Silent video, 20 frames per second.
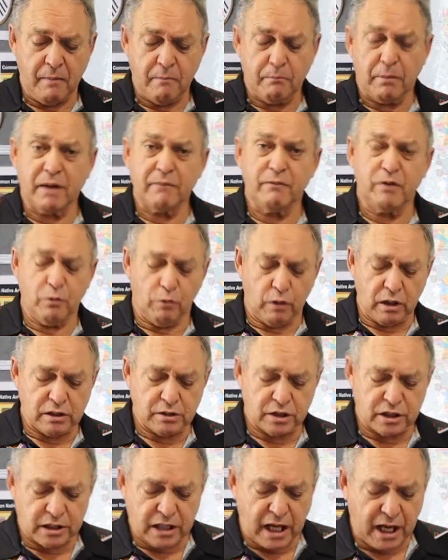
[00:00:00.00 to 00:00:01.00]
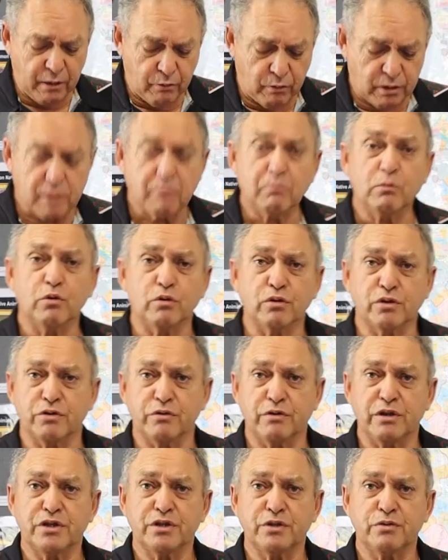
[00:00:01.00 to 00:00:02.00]
but if you want to stay with the more
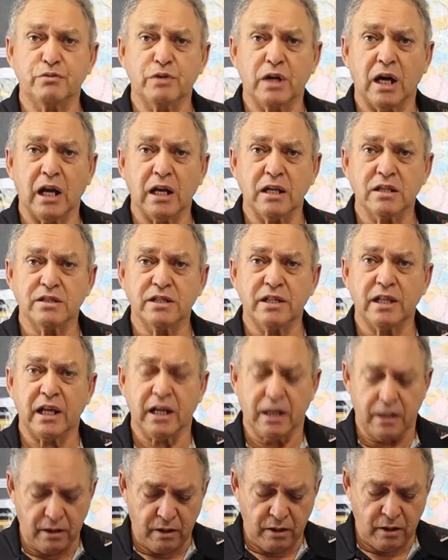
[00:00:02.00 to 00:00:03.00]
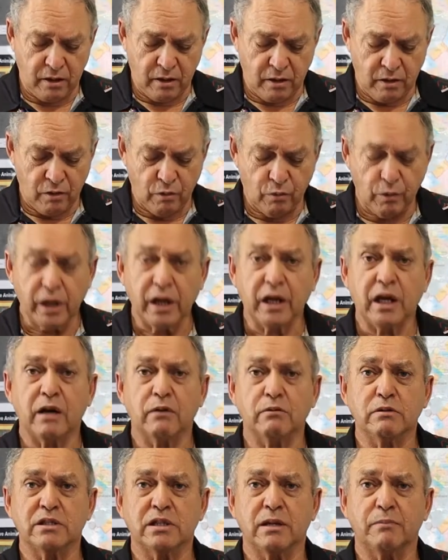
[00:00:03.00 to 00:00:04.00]
traditional colours and that, we can go
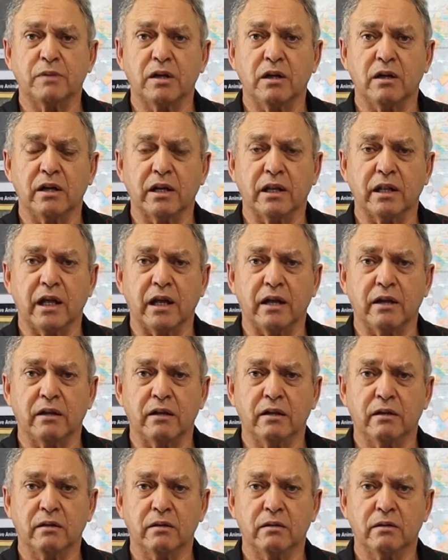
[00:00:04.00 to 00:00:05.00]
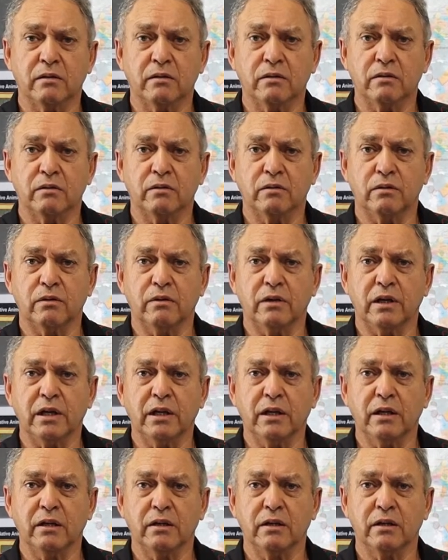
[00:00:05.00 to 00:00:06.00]
with something like that. All
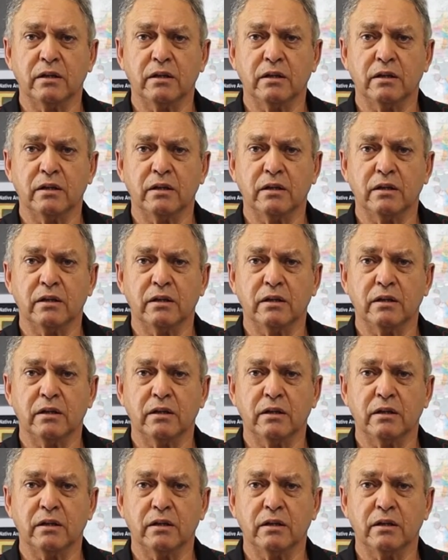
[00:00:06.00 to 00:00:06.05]
right?